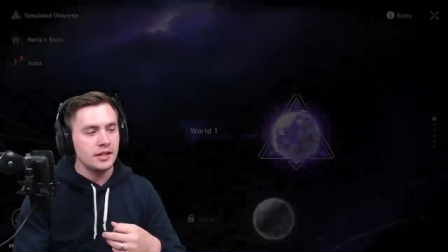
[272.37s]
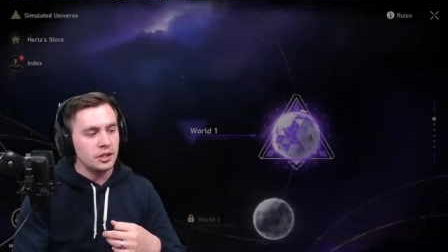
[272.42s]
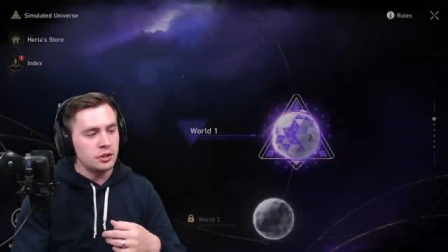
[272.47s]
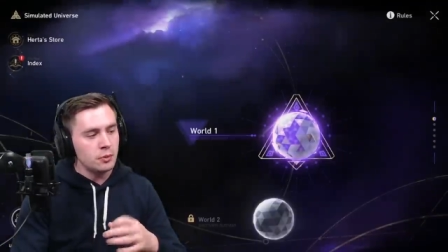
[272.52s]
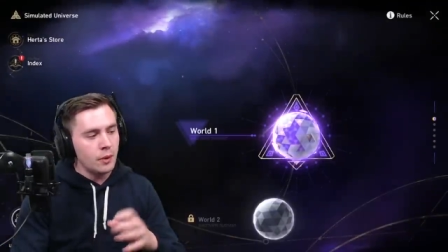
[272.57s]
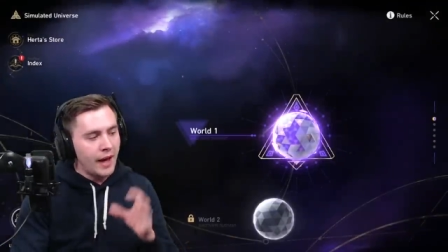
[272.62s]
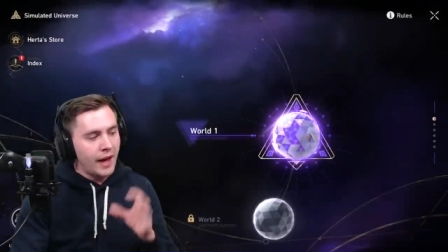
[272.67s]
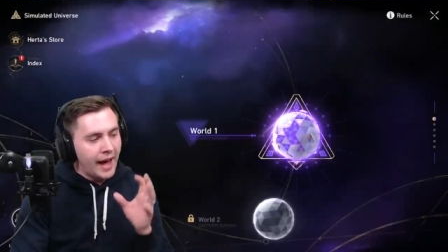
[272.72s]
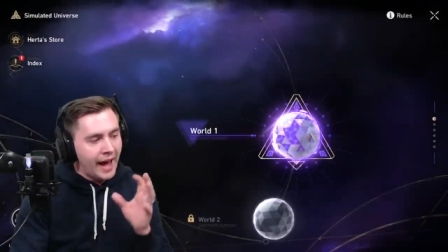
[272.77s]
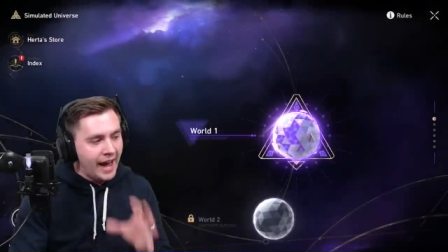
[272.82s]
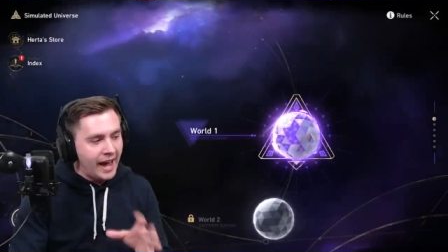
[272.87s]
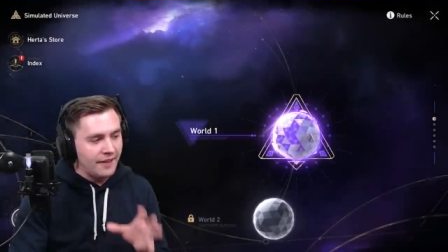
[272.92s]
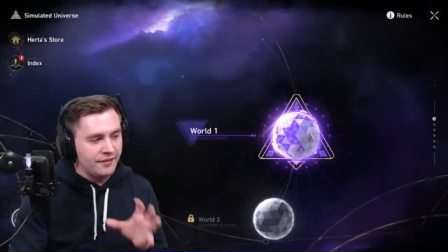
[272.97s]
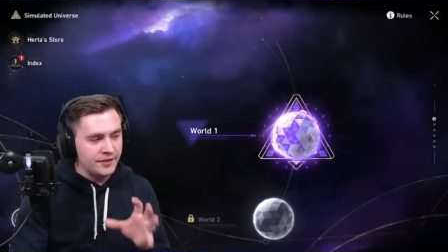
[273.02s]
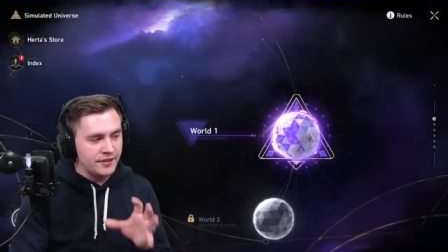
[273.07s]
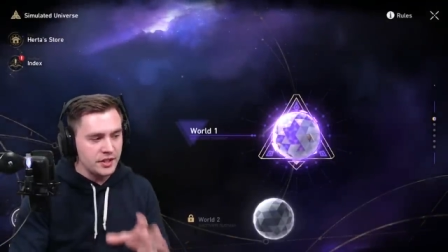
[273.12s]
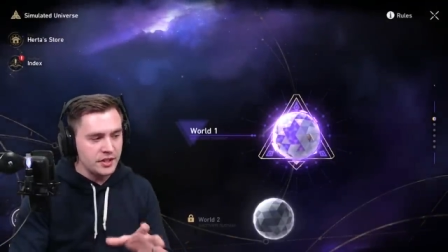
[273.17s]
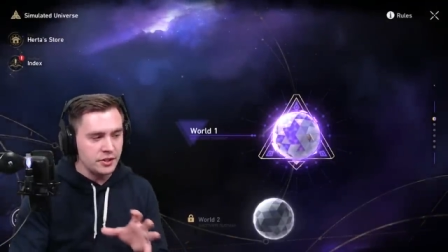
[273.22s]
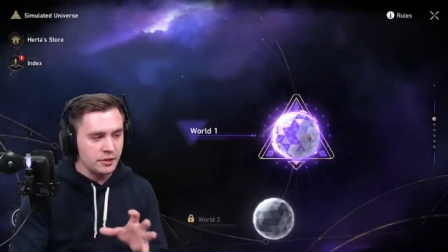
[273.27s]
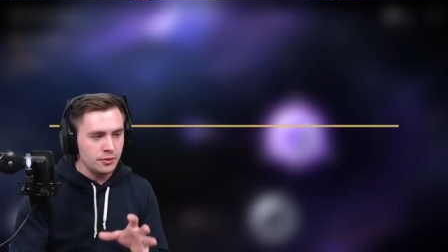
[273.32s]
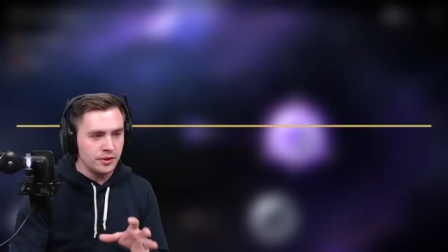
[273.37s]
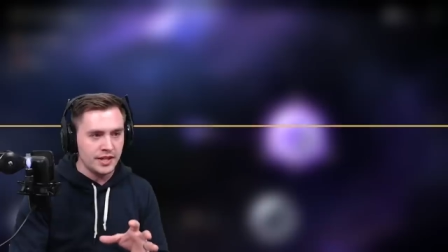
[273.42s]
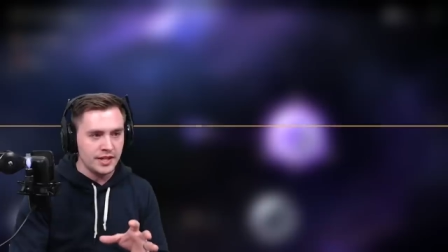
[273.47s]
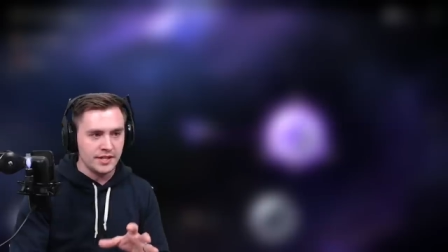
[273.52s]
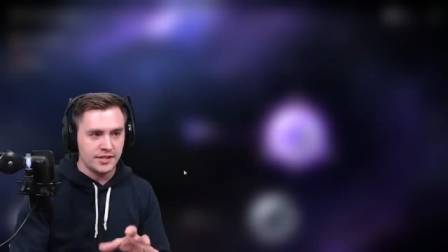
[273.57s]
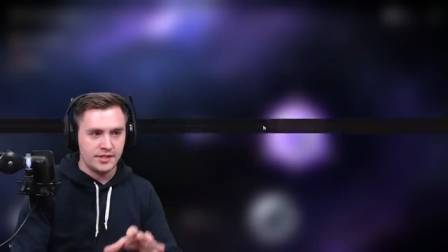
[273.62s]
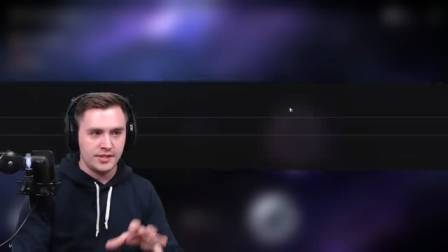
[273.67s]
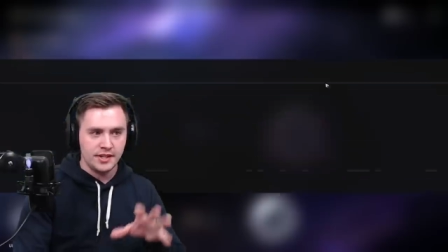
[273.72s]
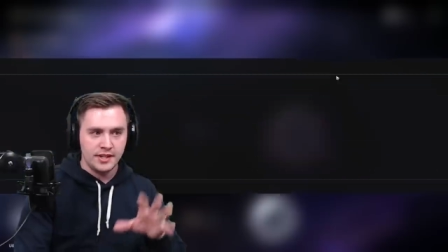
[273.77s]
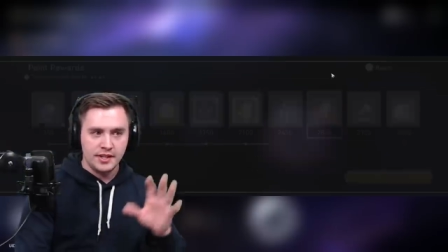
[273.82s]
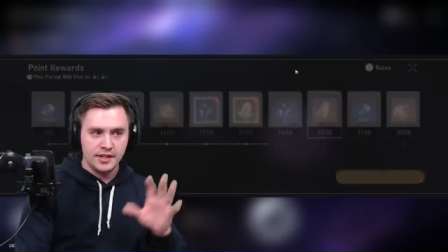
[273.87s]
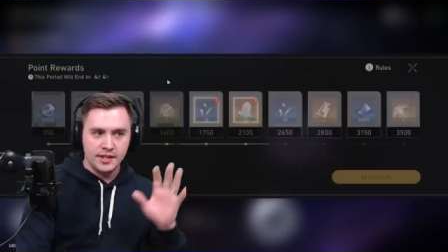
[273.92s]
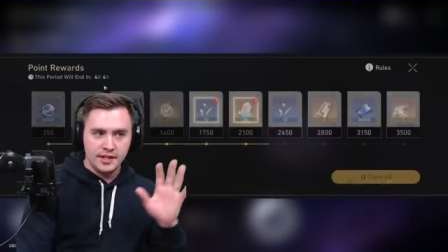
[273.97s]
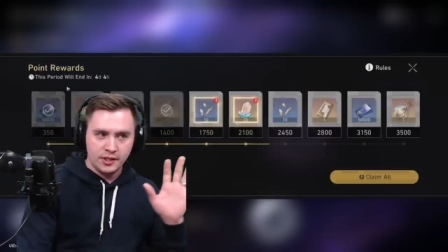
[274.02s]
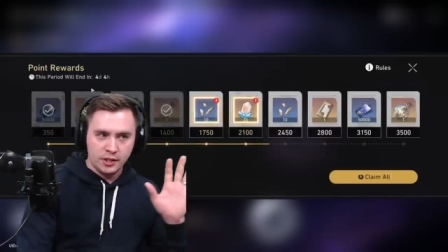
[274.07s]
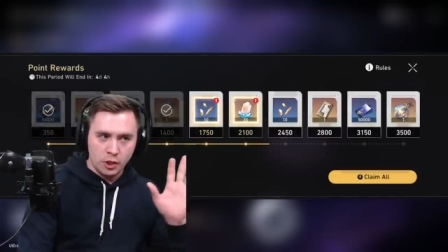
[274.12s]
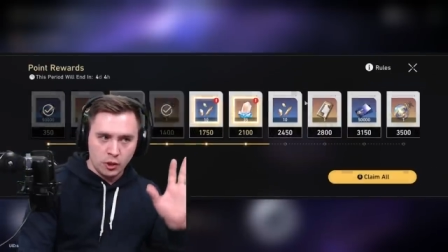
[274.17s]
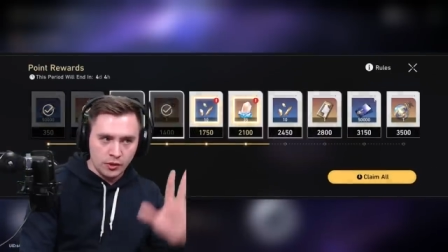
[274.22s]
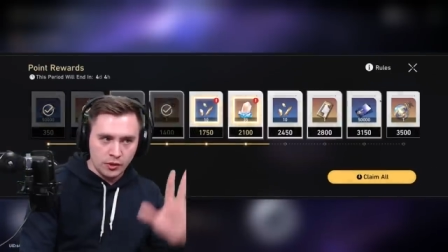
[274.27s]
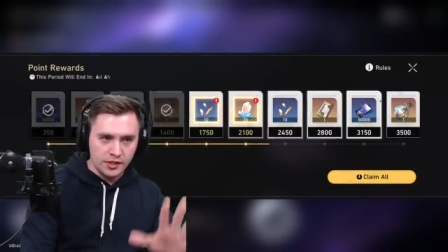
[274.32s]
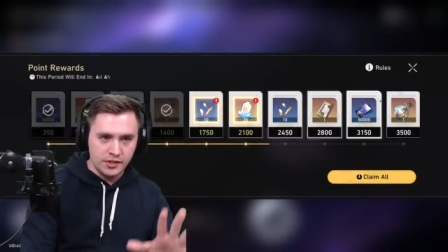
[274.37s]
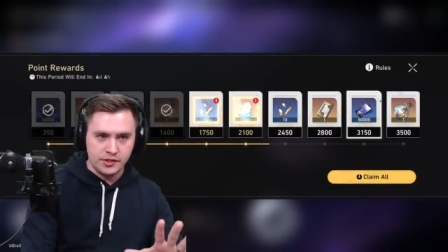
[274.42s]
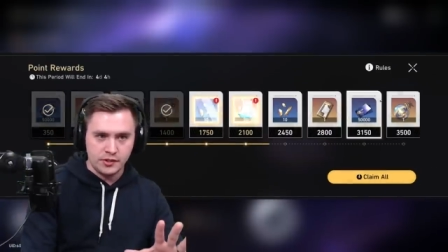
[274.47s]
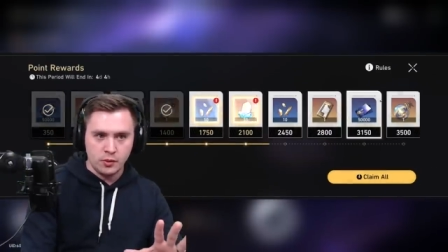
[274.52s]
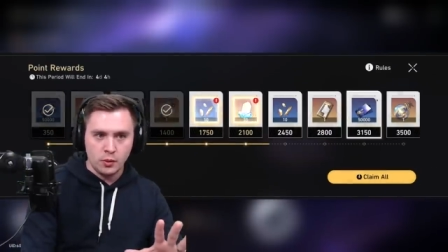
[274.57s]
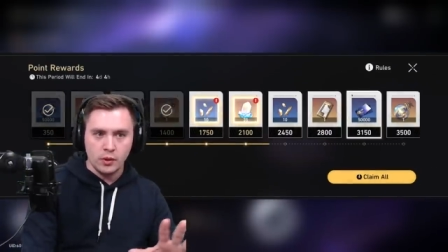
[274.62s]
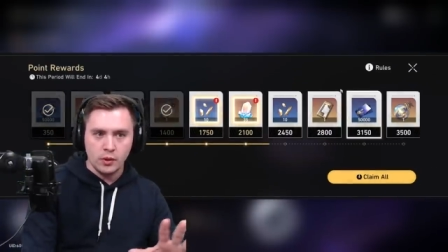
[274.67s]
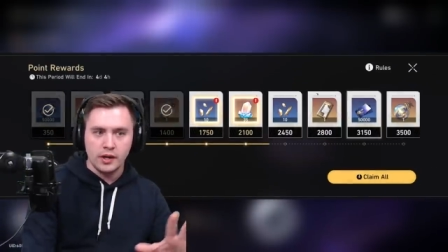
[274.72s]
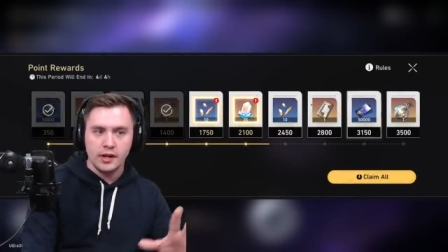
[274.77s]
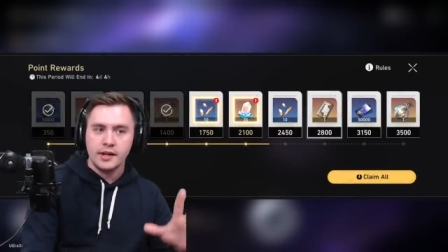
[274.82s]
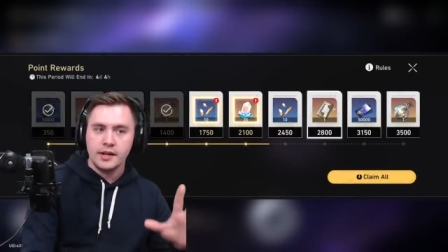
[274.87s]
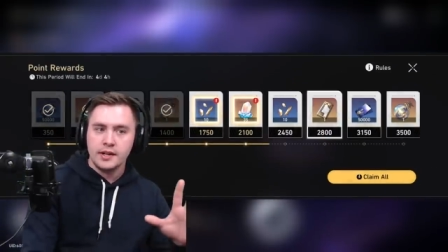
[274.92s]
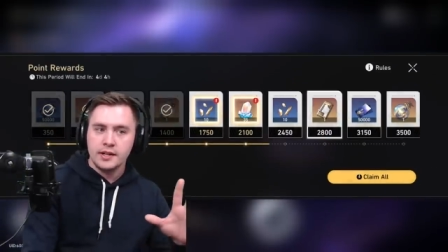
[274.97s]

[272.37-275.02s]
you have to do this current score.